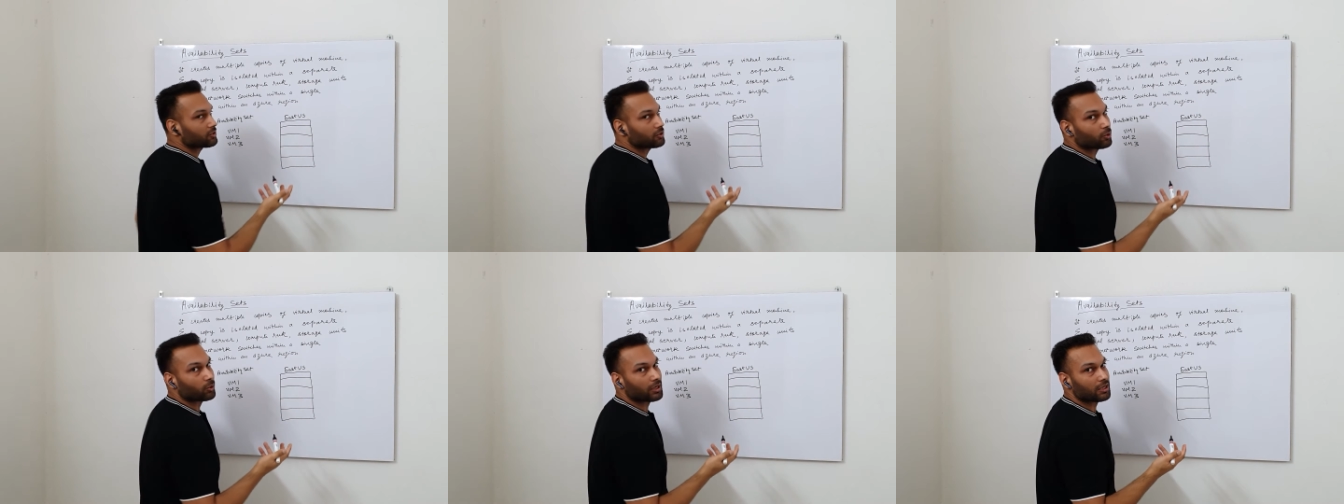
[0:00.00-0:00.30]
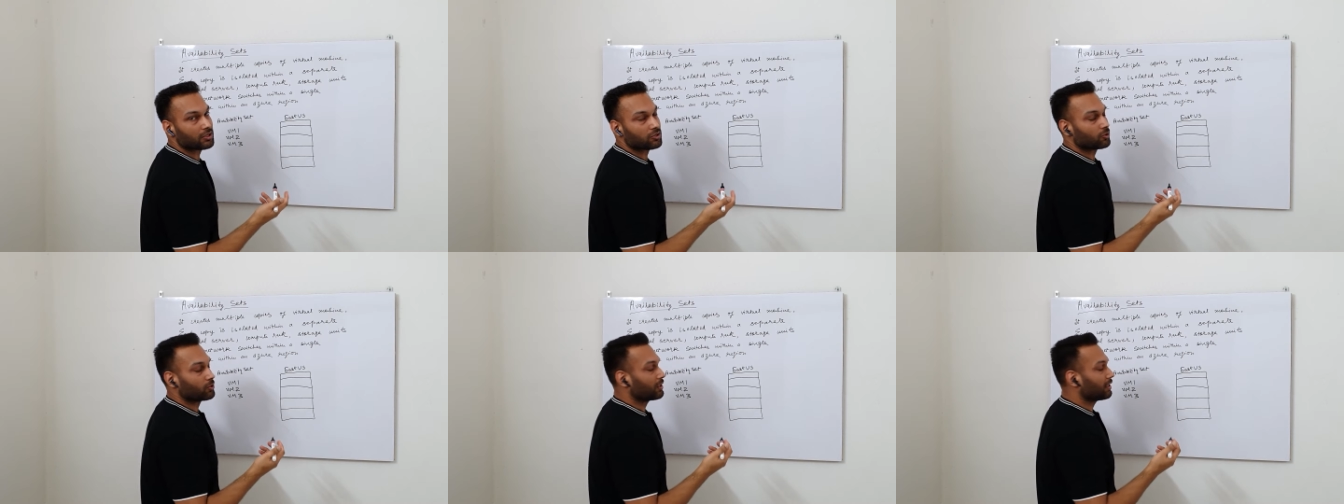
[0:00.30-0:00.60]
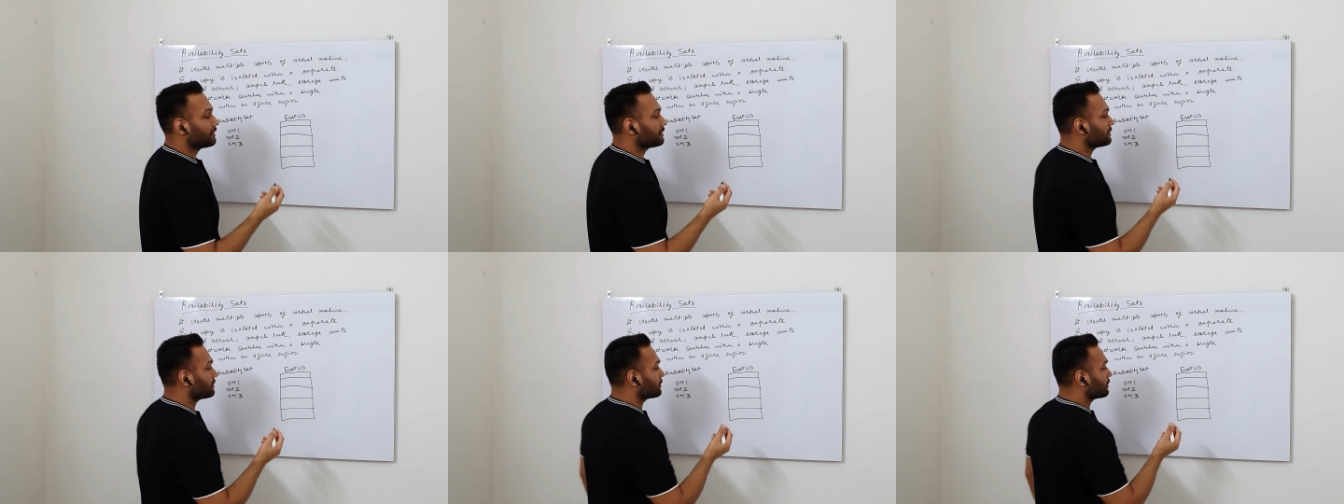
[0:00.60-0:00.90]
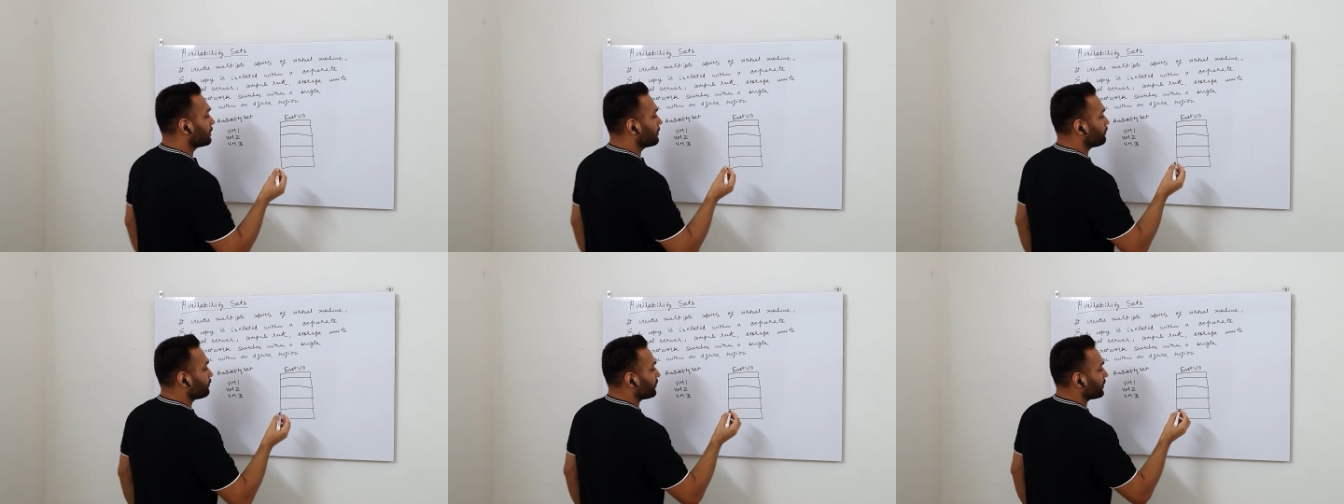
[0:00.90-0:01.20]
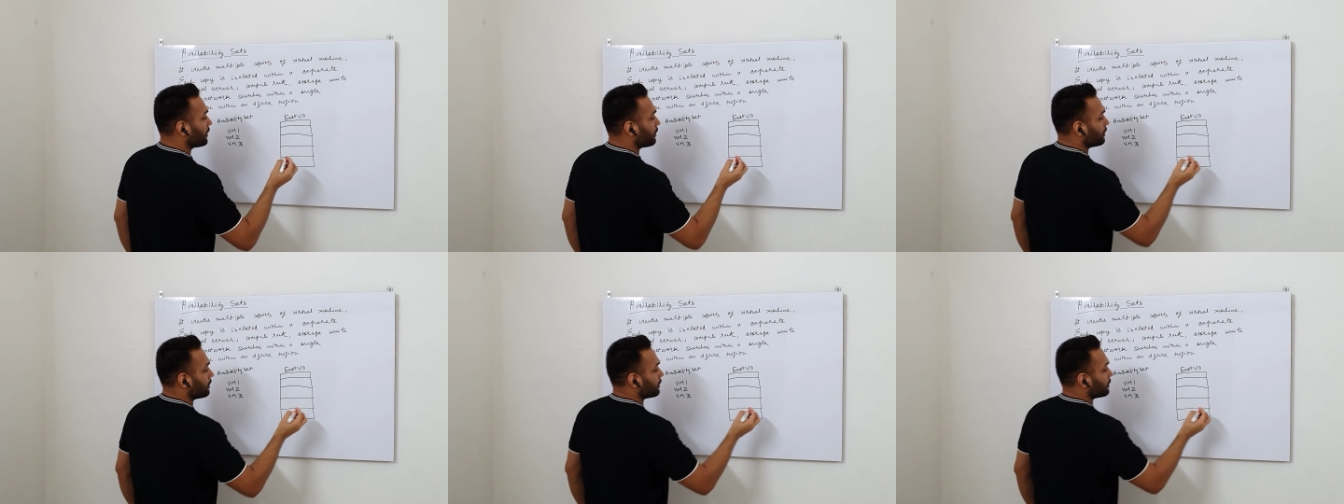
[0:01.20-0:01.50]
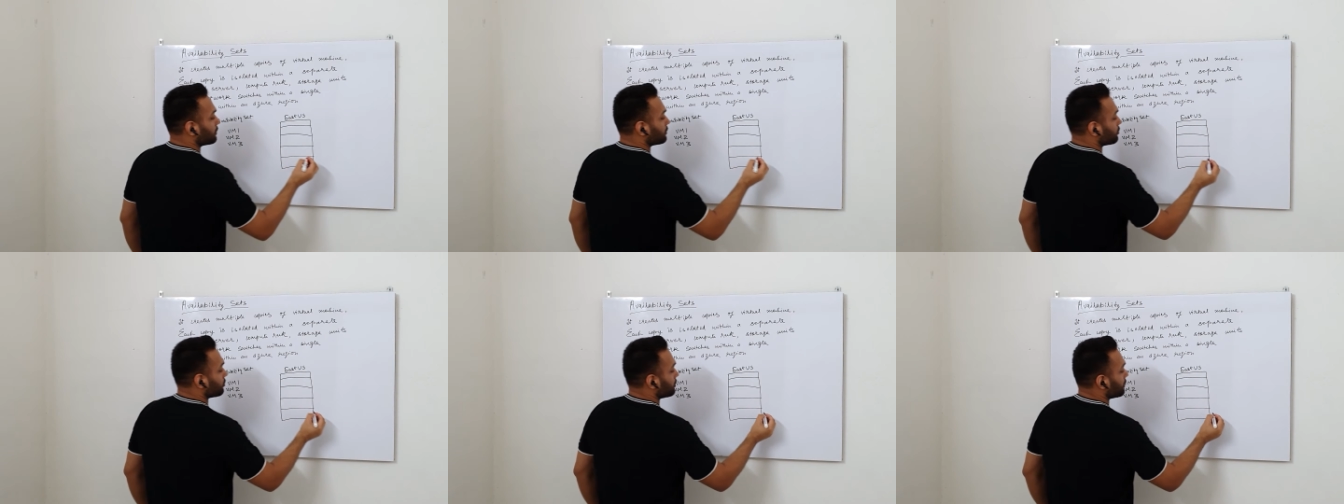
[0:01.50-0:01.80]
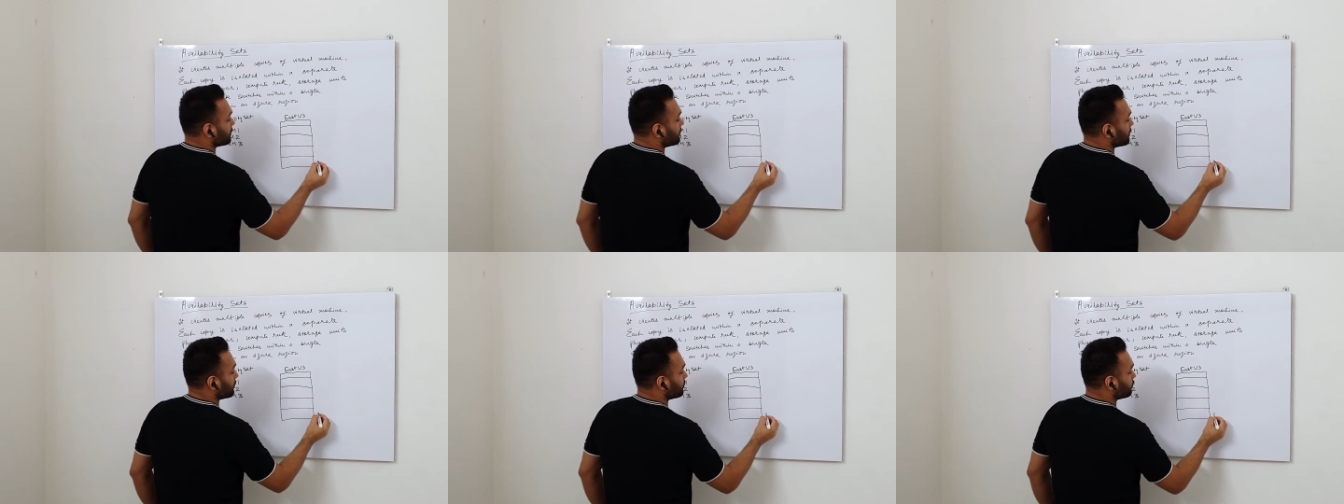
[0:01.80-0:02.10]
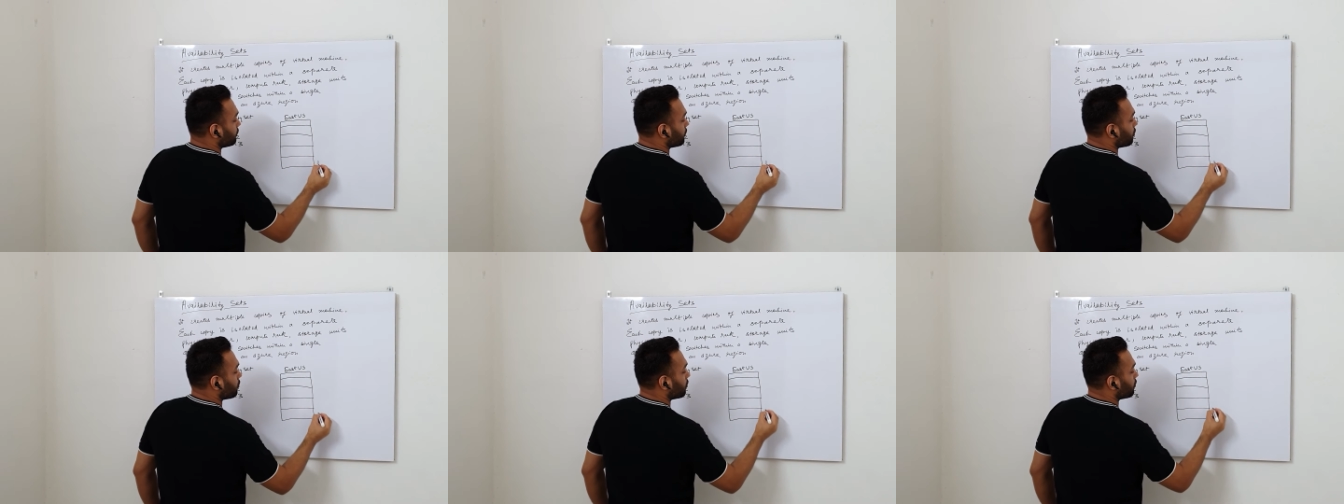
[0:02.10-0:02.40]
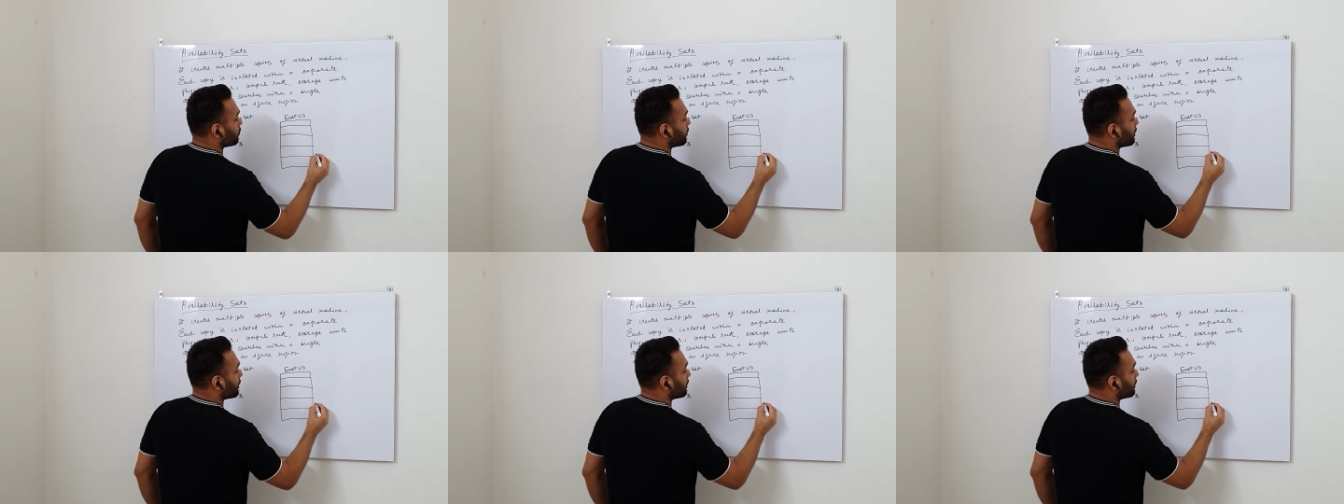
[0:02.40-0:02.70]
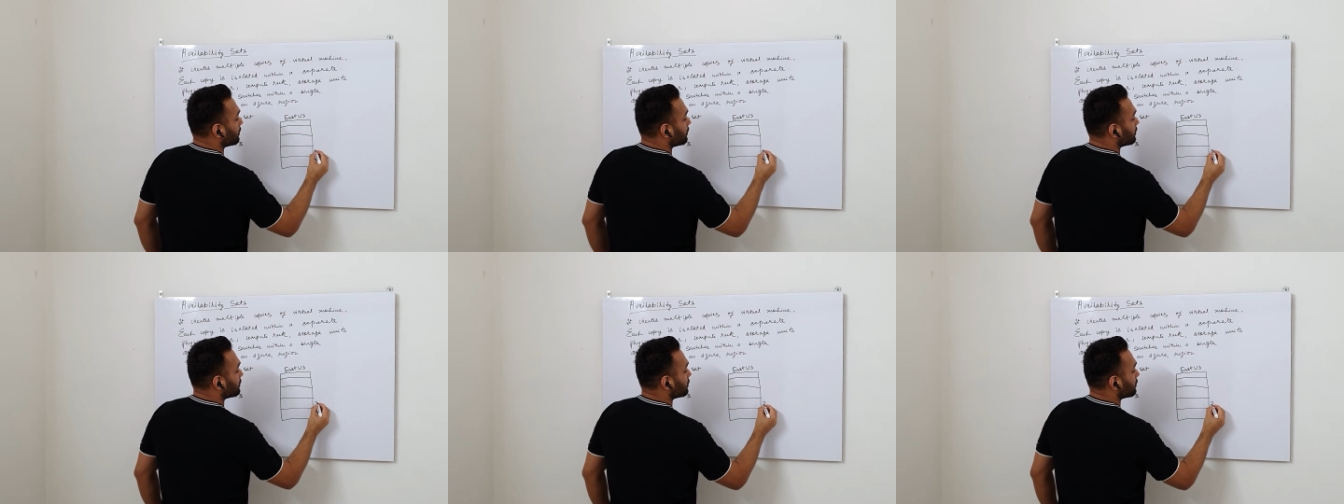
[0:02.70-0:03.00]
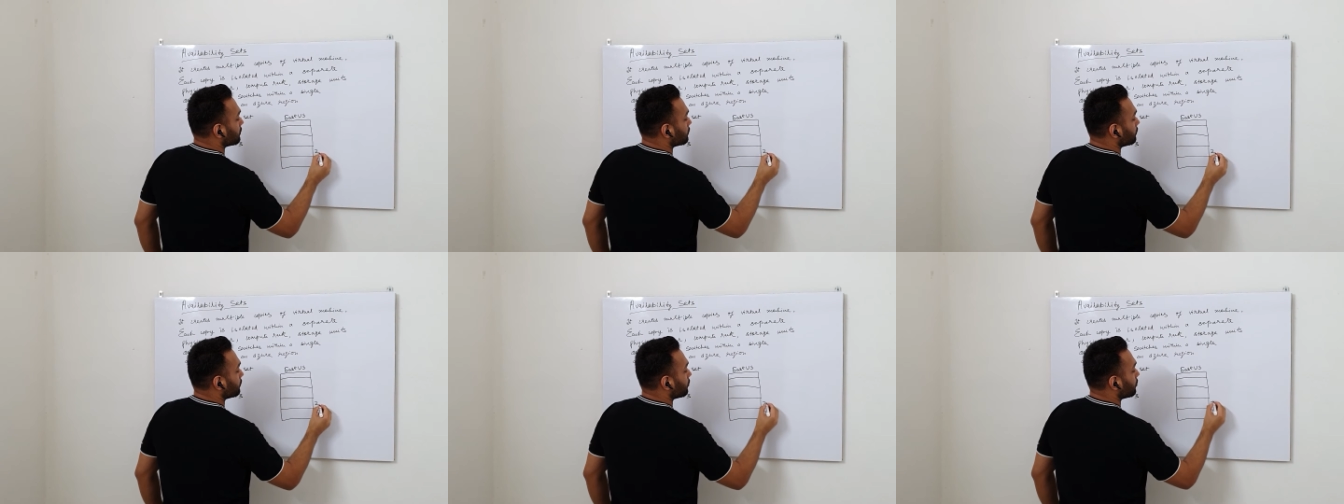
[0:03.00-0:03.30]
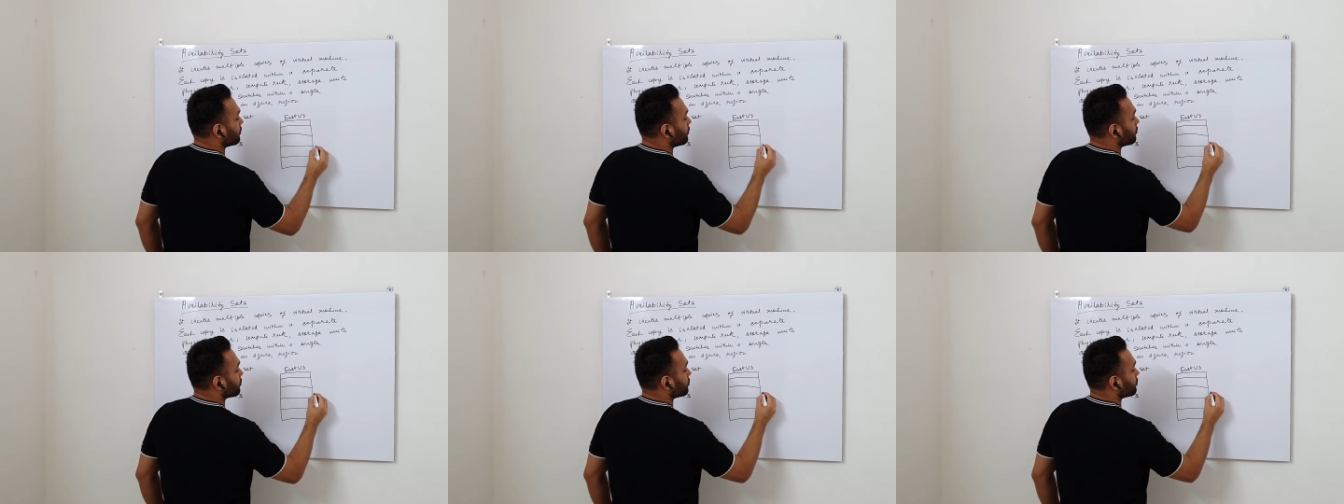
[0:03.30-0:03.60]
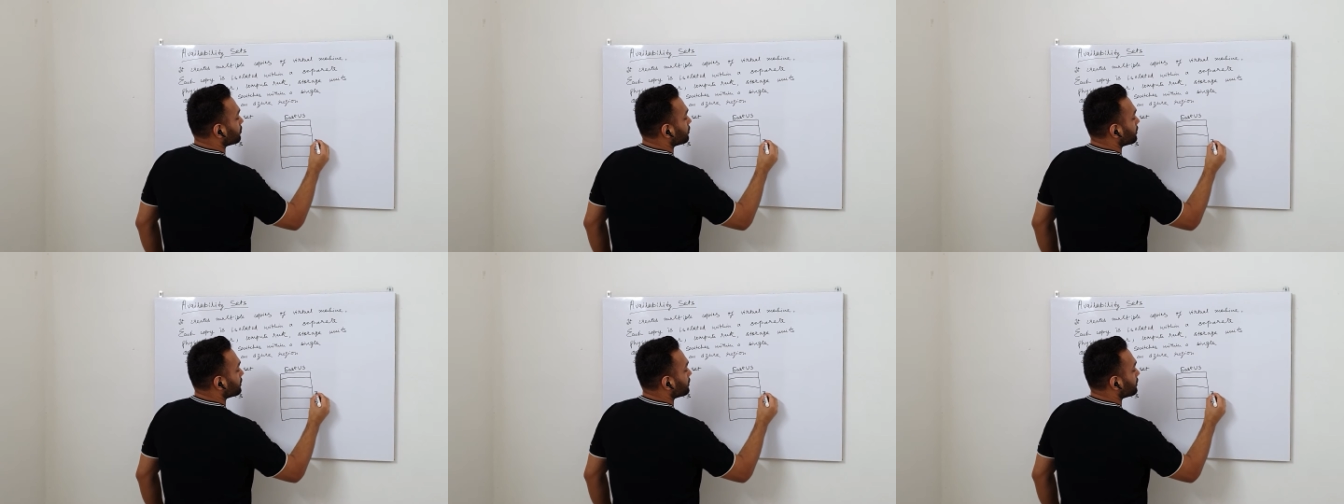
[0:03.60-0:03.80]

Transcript: storage units. So this is floor 1, this is floor 2,